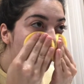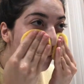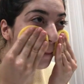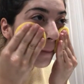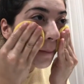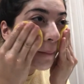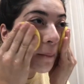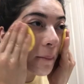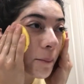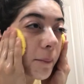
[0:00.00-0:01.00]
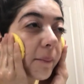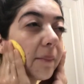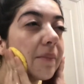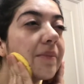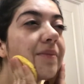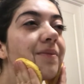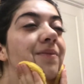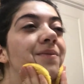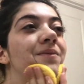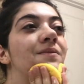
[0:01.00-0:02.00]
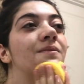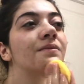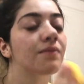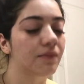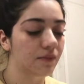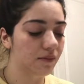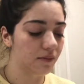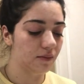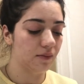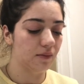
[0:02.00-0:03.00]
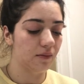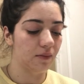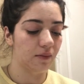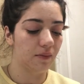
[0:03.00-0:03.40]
(no one is talking)